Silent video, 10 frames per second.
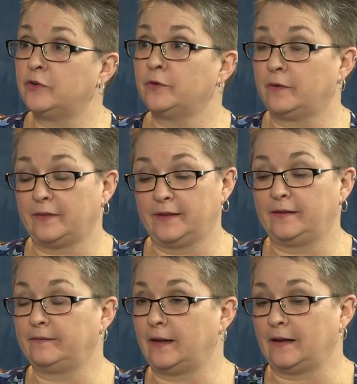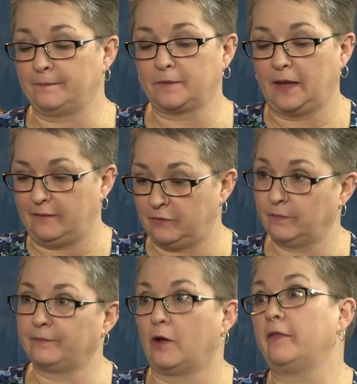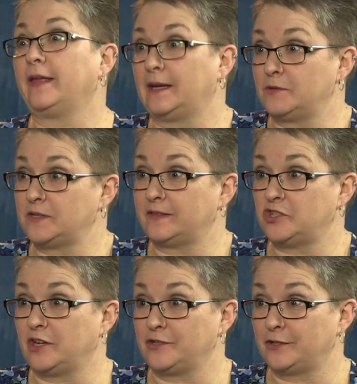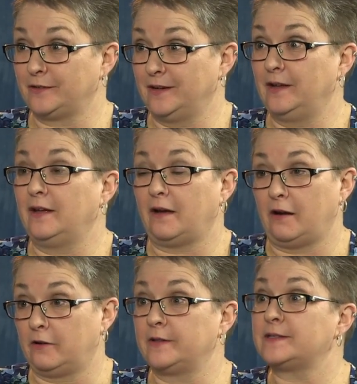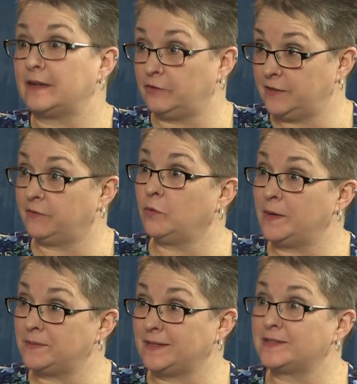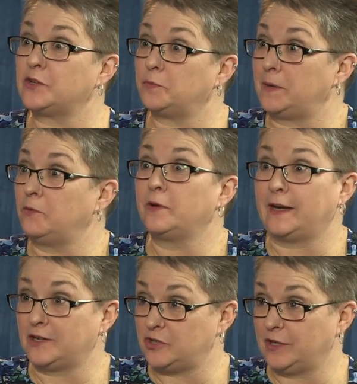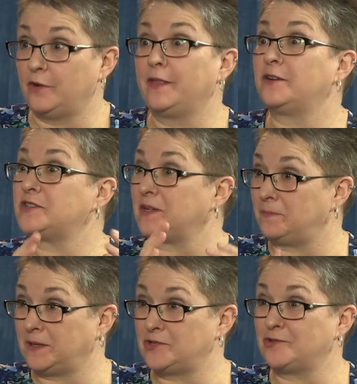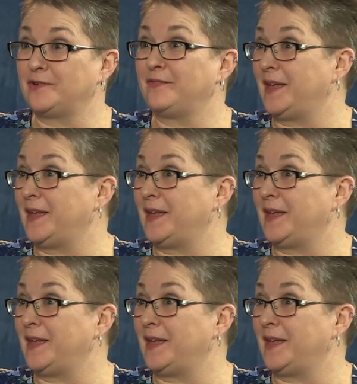your the um, ever, all the animals at the shelter. Yes, are on yes. several different websites, so people could actually go there, see a picture of